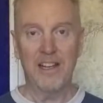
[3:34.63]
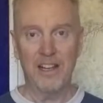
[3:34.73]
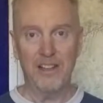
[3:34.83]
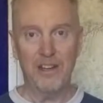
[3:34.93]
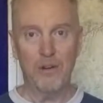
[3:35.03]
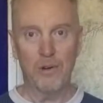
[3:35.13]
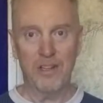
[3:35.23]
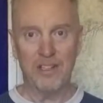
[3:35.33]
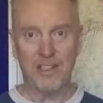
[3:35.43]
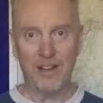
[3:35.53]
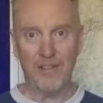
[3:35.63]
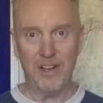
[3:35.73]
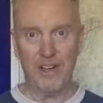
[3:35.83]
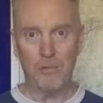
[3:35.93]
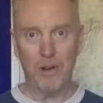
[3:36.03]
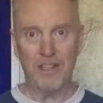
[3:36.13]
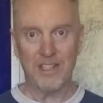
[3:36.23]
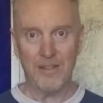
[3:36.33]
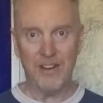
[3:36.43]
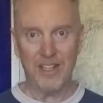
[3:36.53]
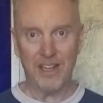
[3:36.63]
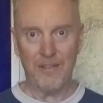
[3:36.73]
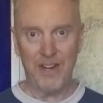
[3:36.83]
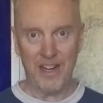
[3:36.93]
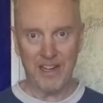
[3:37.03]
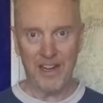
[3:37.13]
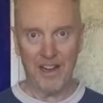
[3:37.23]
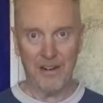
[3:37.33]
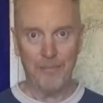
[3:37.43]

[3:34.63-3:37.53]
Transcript: and the new one's $177.99.